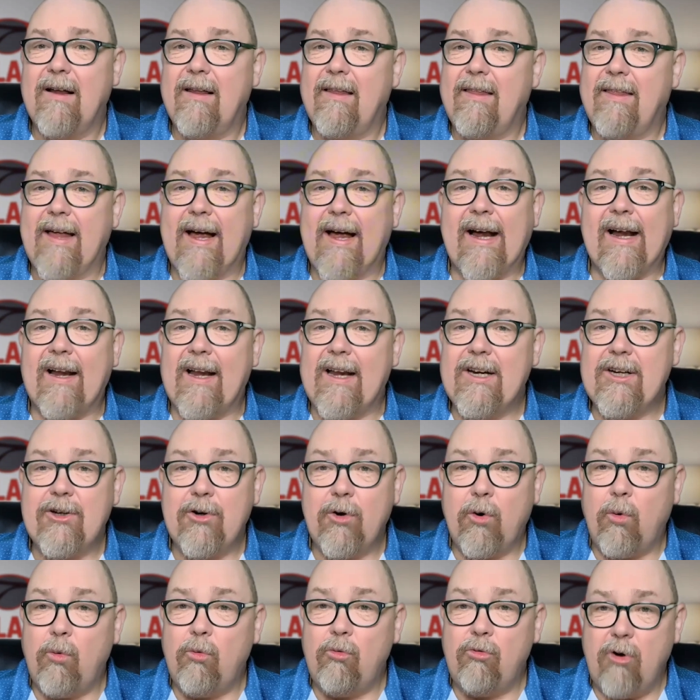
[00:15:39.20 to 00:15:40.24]
That is
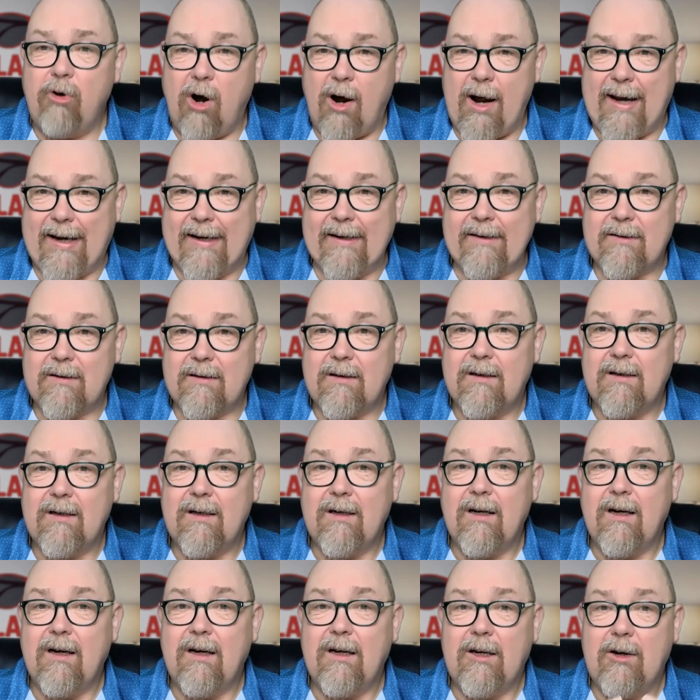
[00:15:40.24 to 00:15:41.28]
your right.
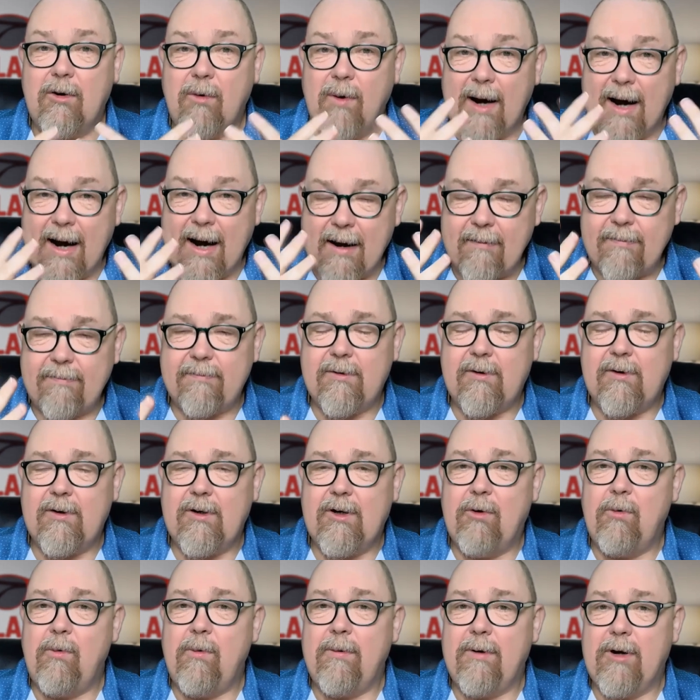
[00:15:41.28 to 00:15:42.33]
You have
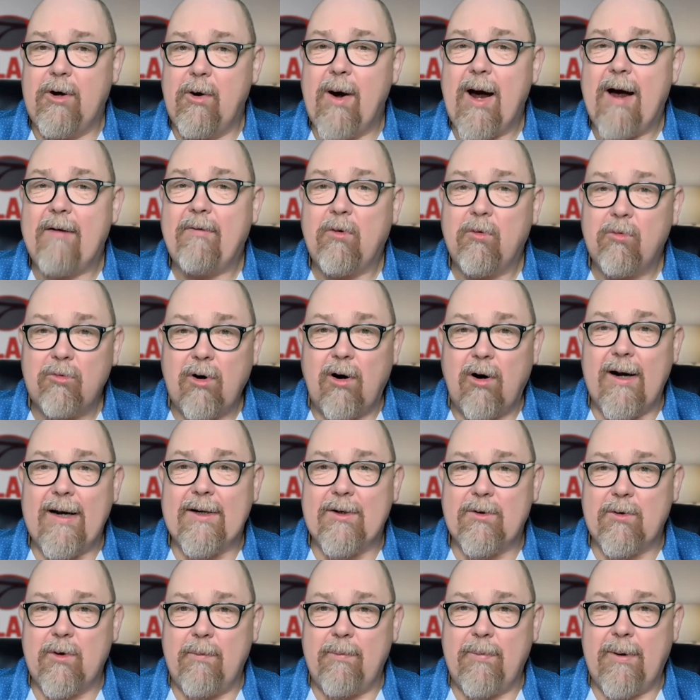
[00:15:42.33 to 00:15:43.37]
a right
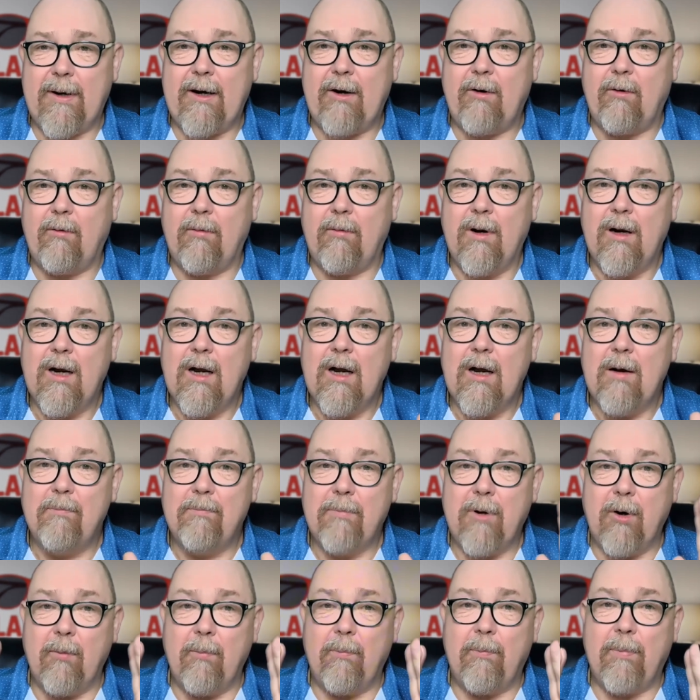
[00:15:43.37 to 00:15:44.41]
to appeal.
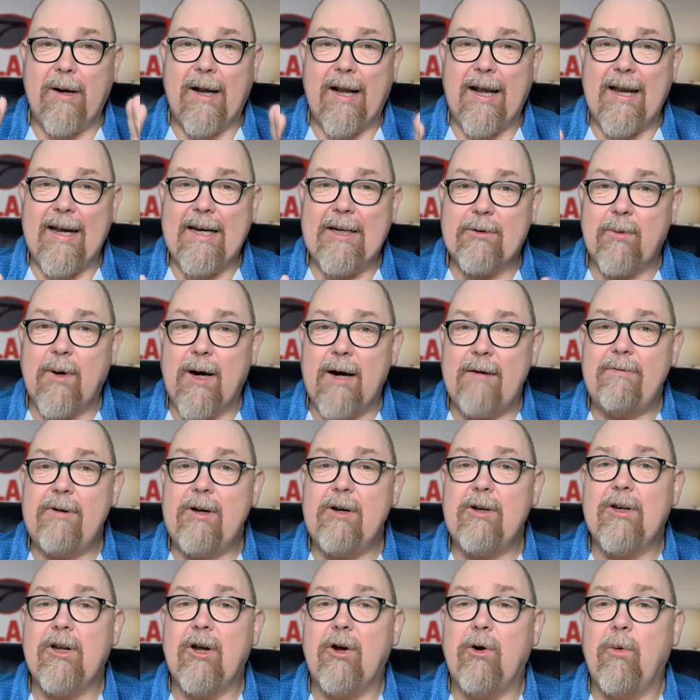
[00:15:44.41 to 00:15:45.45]
But please, whatever
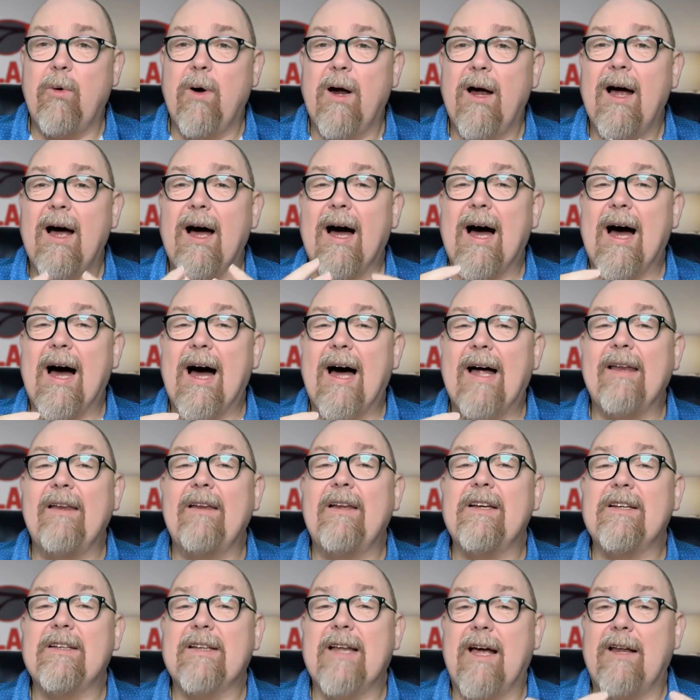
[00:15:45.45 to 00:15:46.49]
you do,
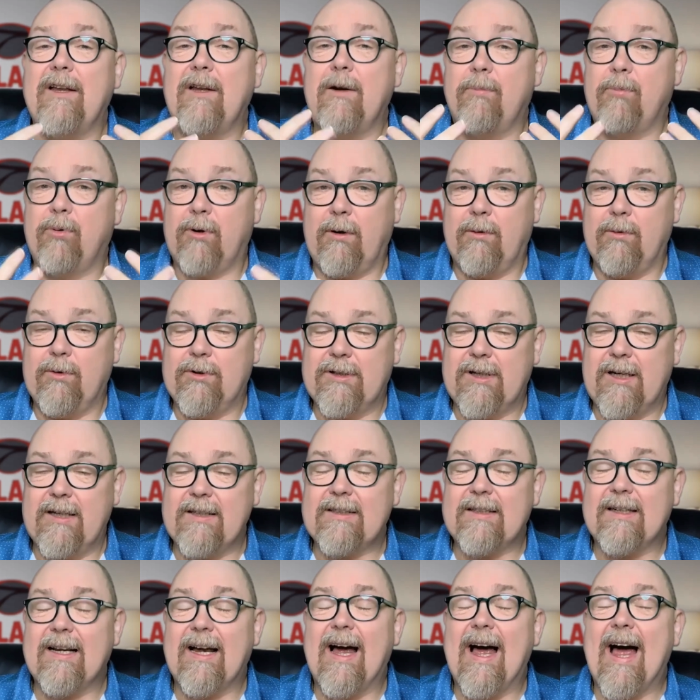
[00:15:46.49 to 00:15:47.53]
understand the
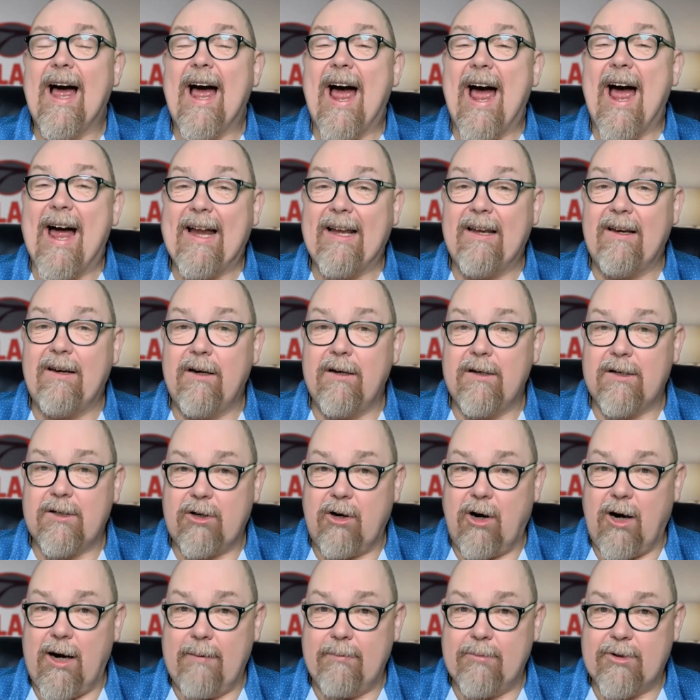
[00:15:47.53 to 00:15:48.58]
process and the
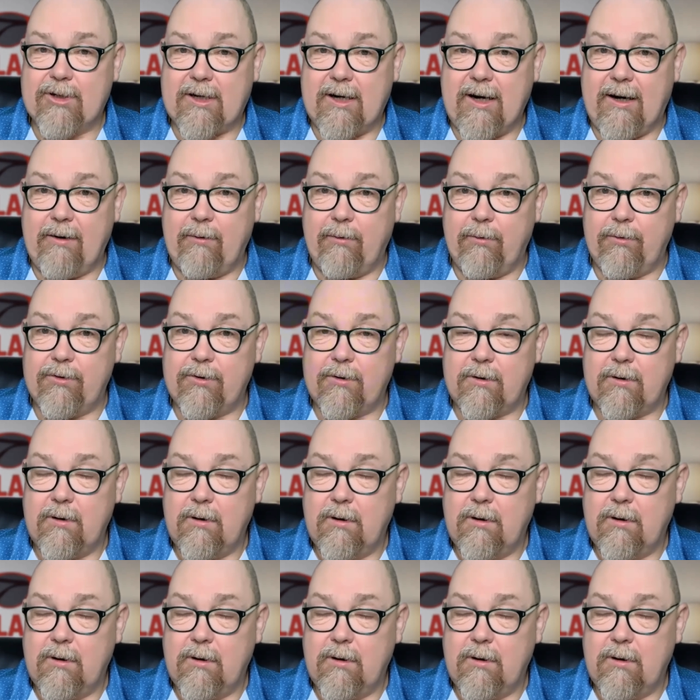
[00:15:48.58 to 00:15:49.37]
timescales.